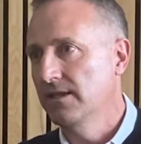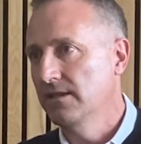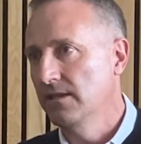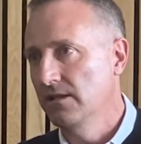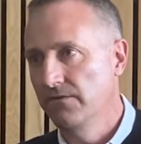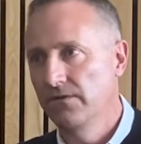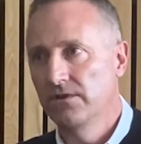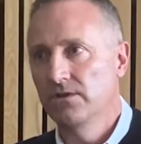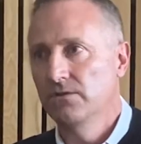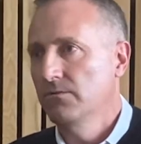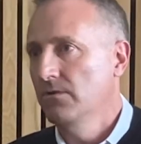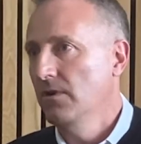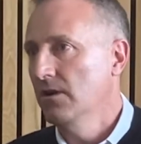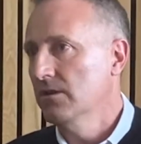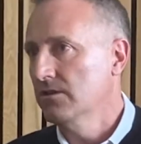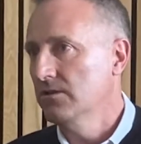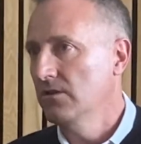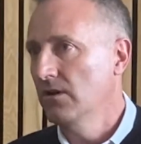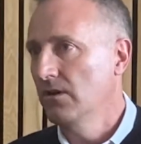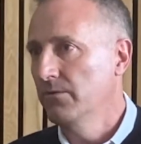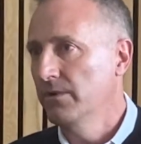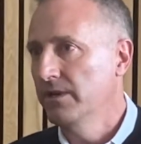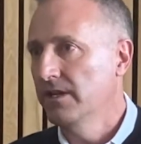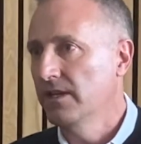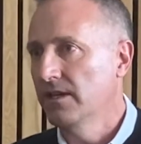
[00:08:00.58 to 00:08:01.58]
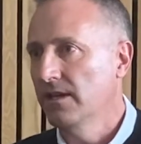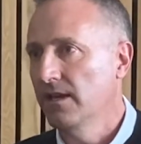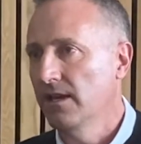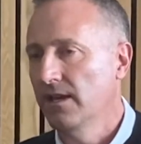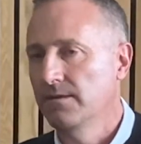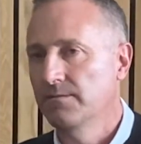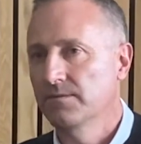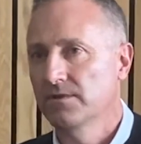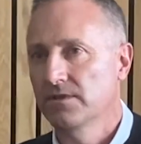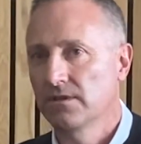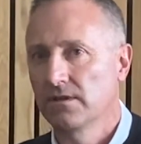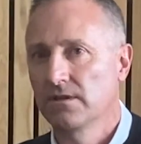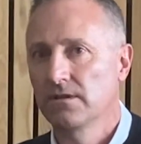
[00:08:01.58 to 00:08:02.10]
in the division, we've got to start winning
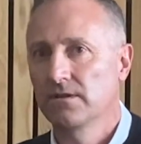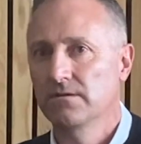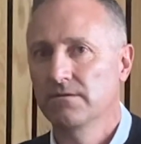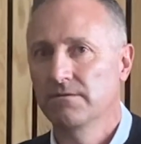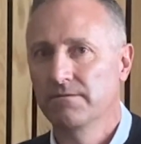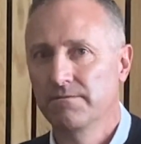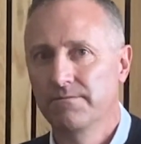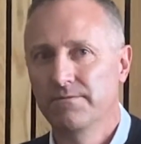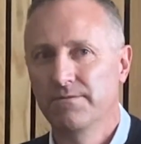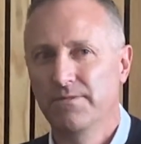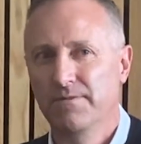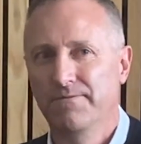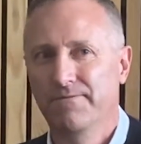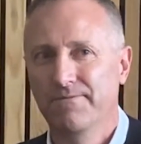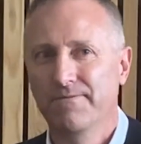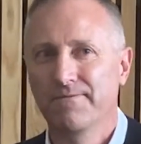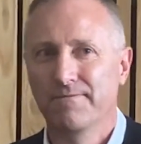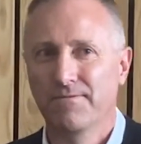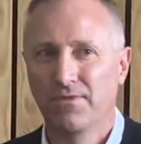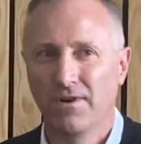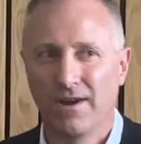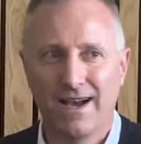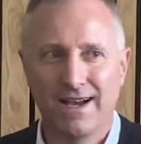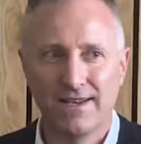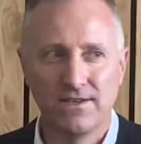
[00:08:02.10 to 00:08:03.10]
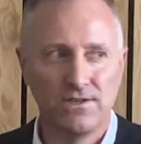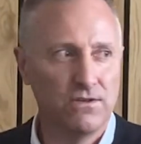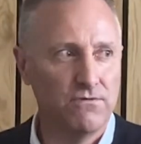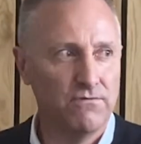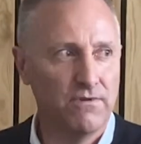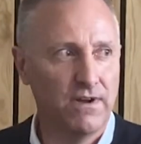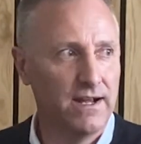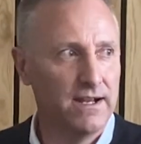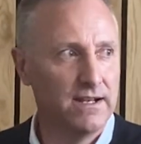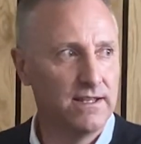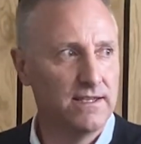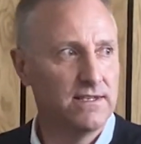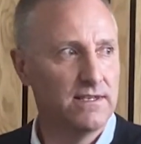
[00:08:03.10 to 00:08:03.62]
games. So, but as you
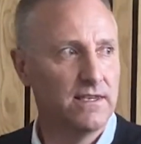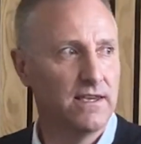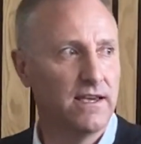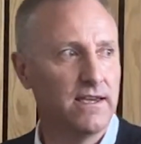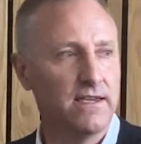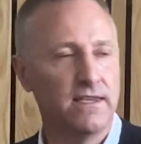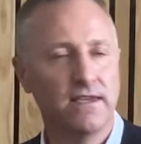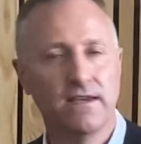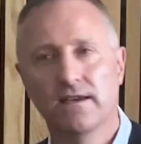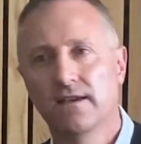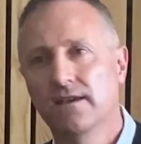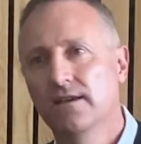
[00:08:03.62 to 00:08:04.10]
rightly say,